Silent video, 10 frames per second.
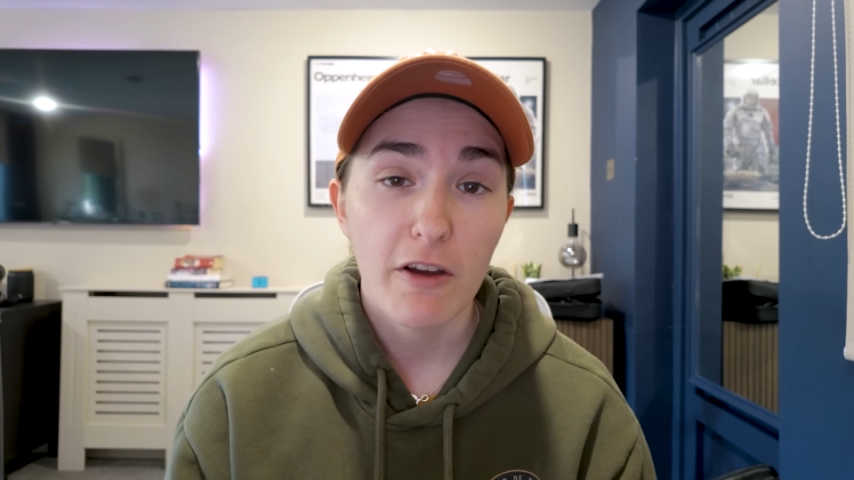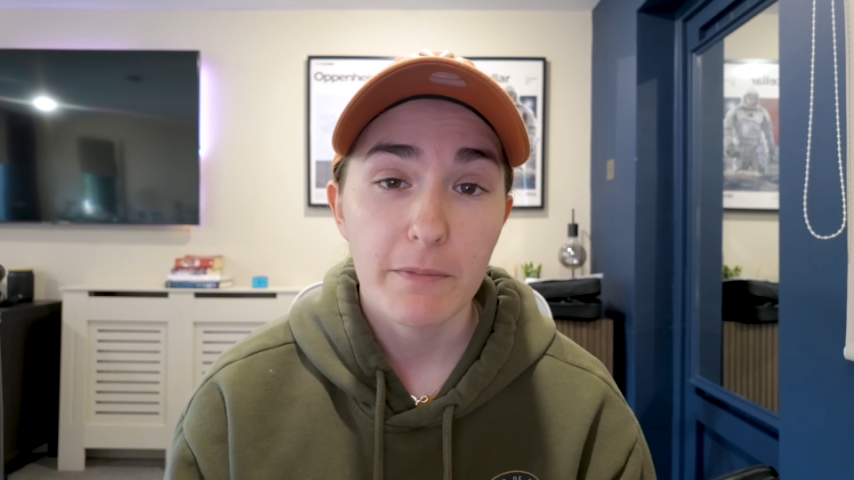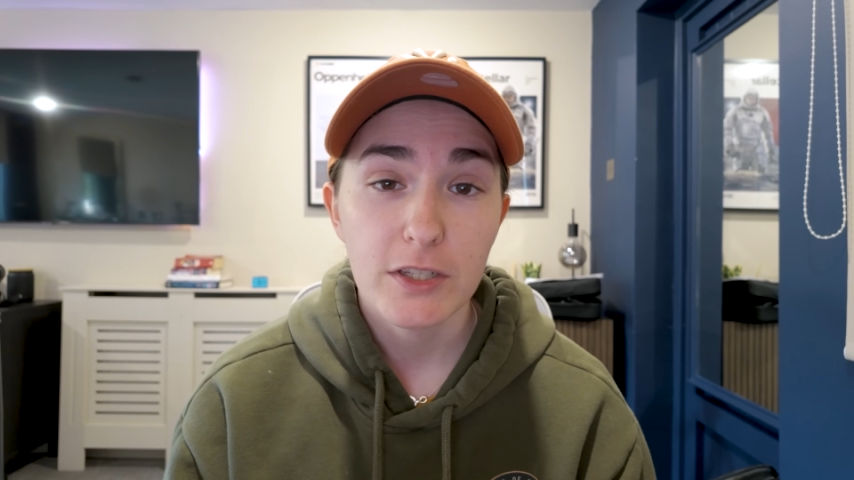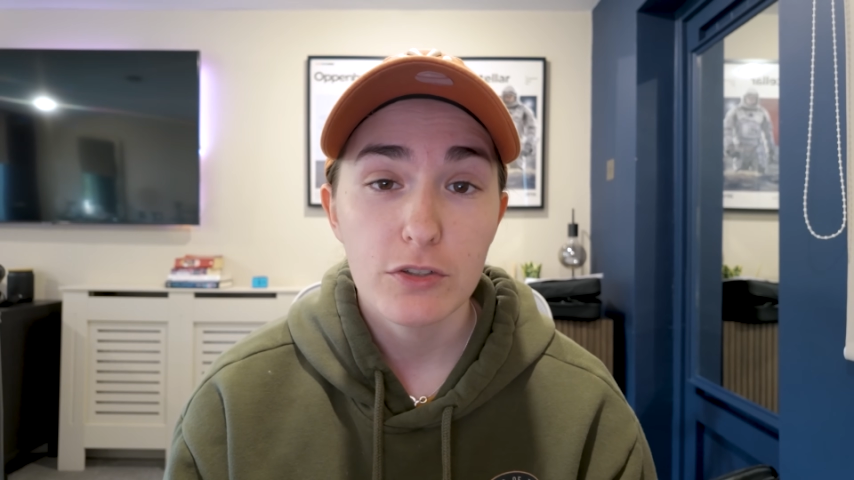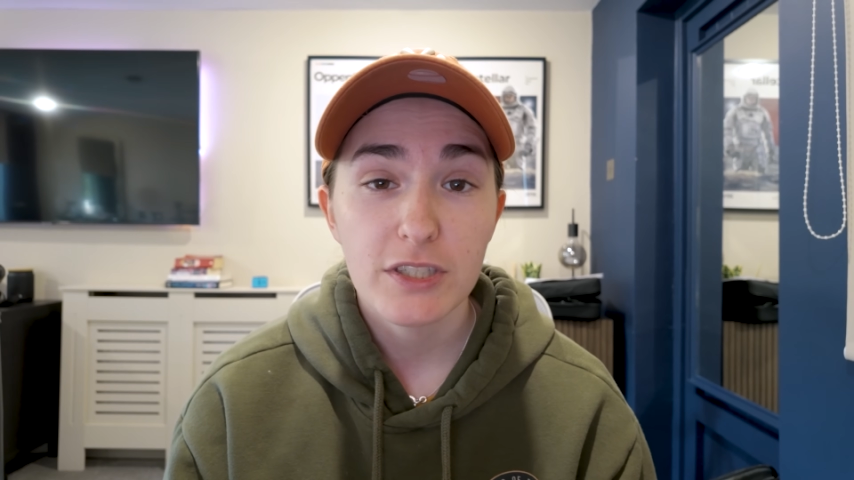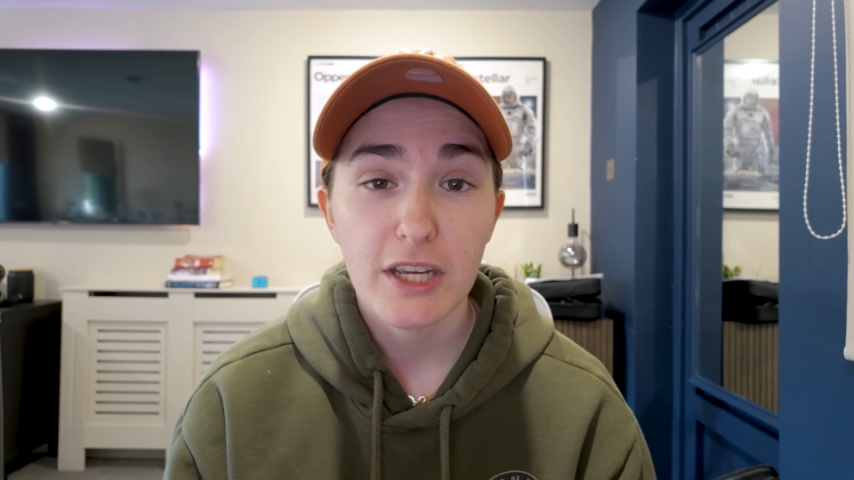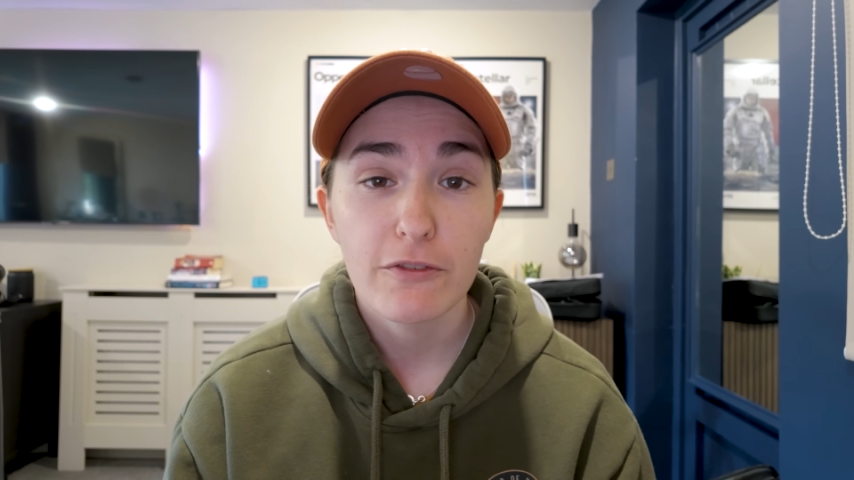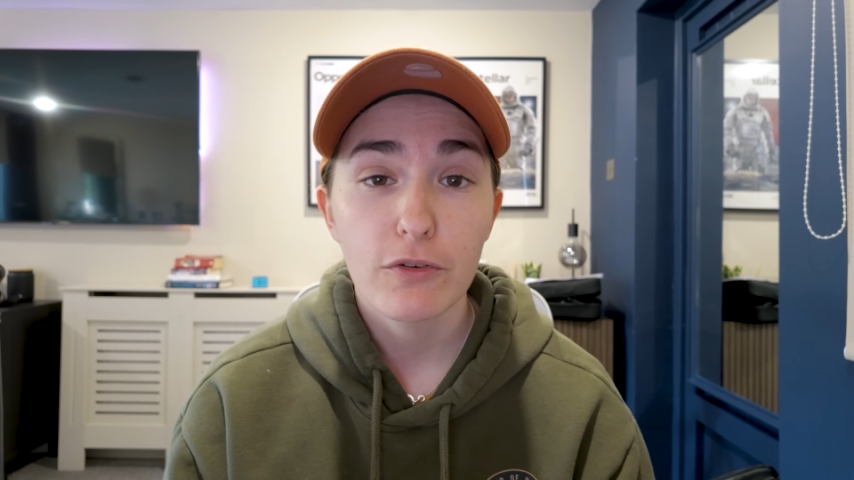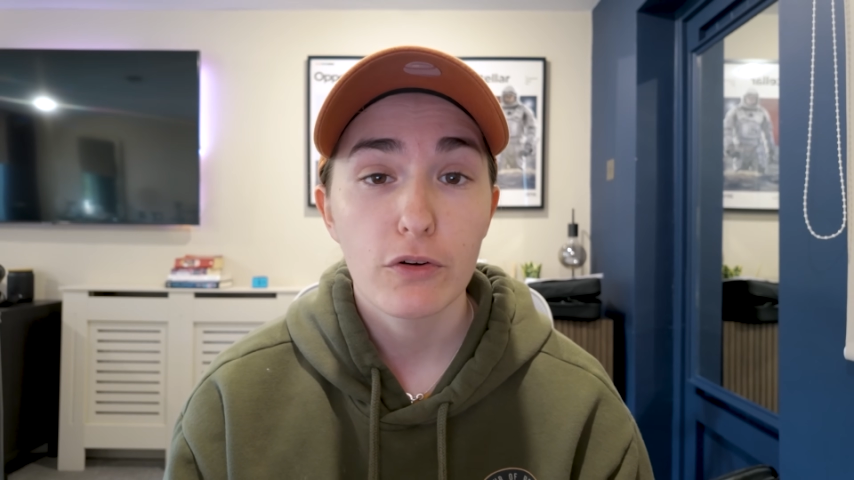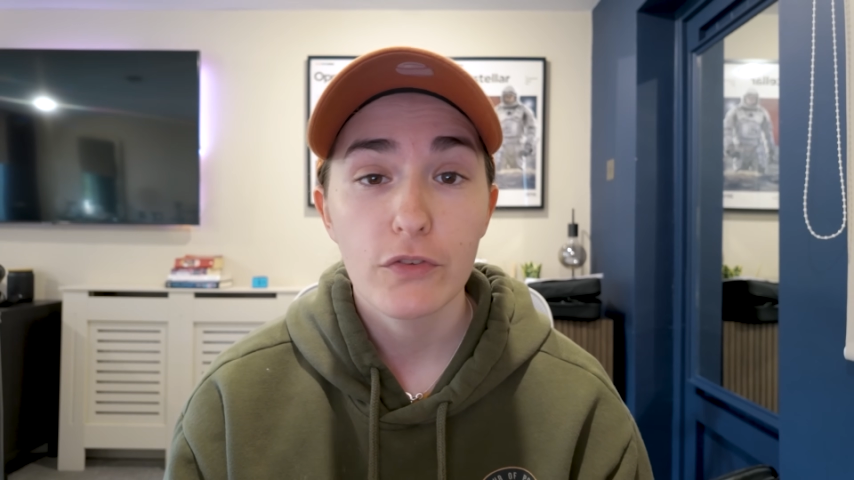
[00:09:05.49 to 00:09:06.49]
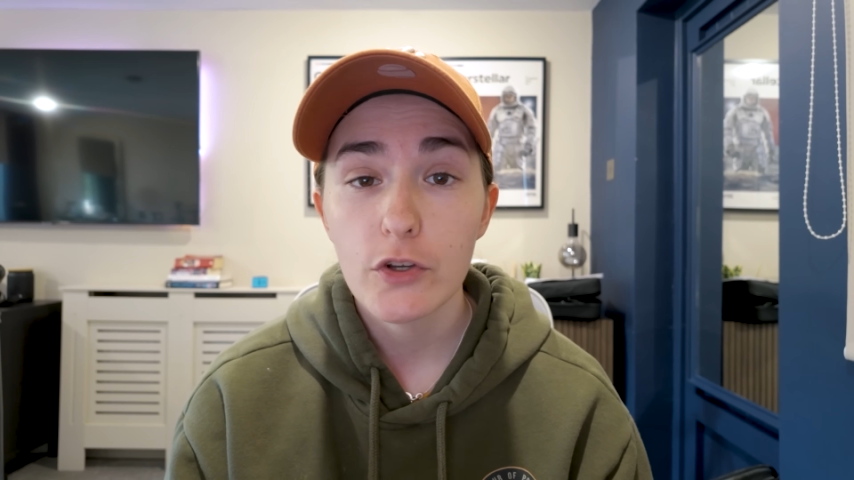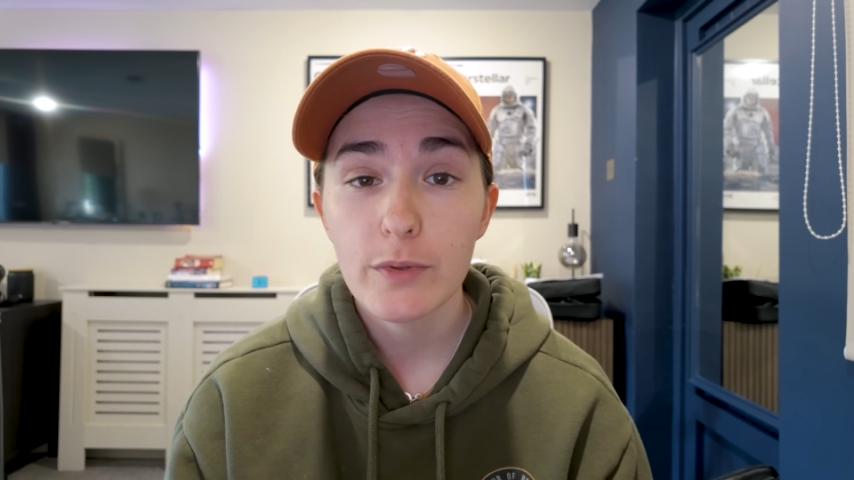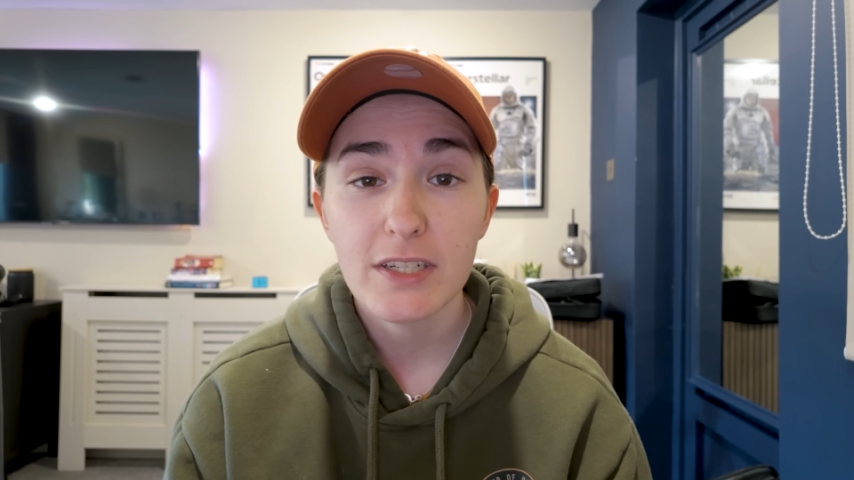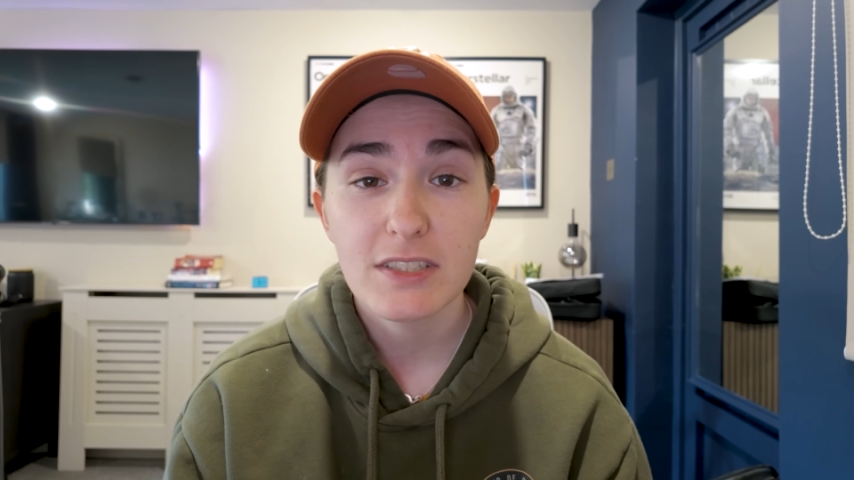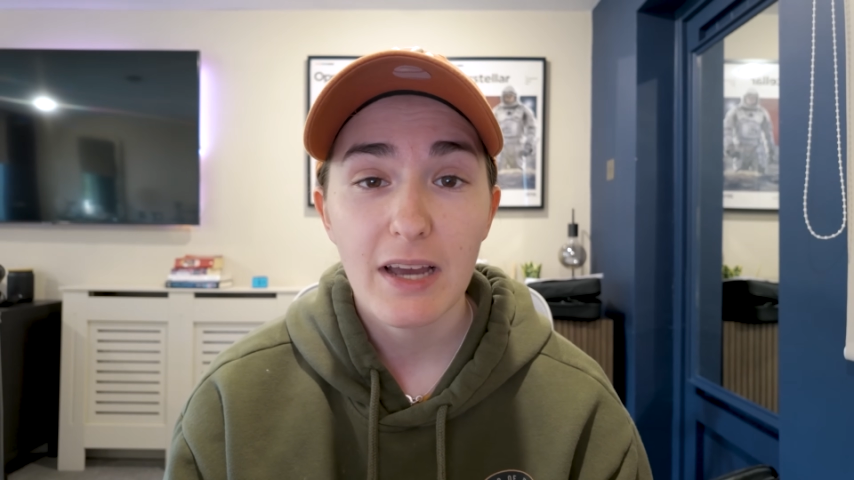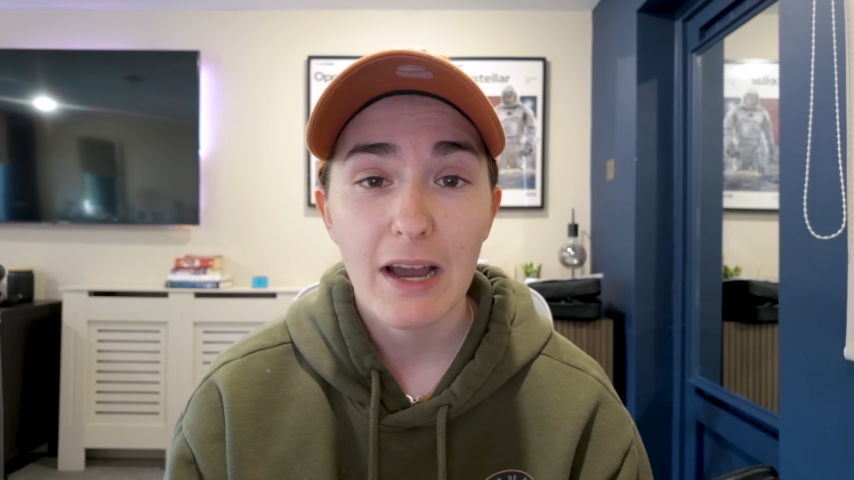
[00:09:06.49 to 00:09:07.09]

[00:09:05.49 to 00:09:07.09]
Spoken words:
I've been using it for a few weeks